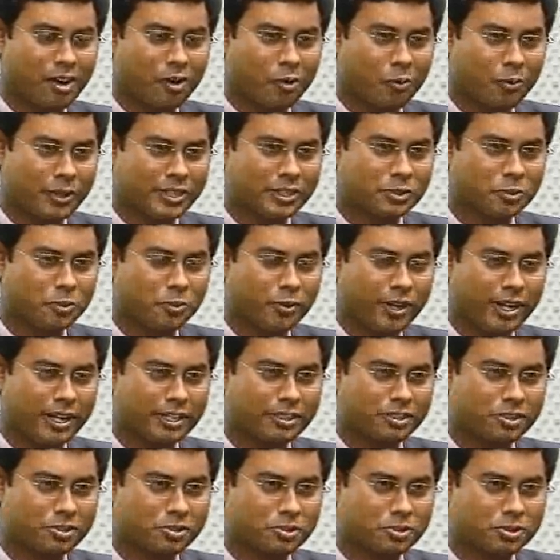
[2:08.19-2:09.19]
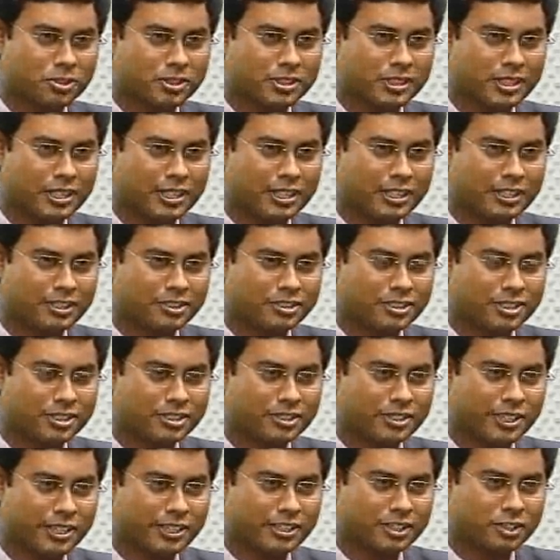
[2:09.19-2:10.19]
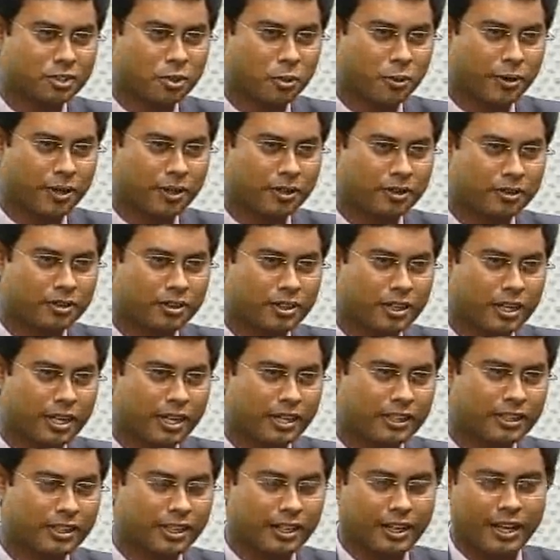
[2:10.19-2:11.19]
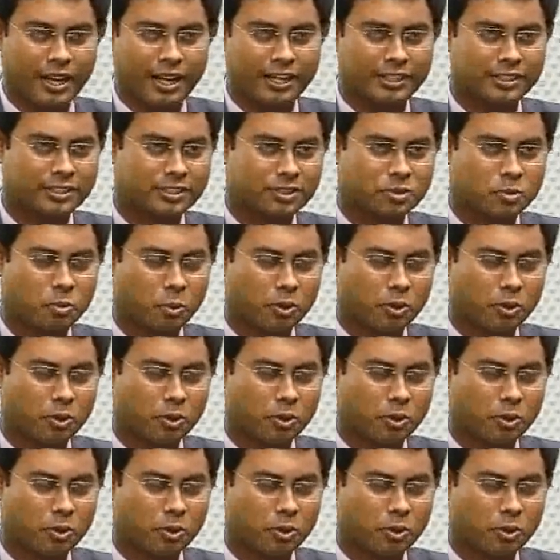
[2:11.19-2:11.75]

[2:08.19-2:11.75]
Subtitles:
which way do you see interest rates going in the next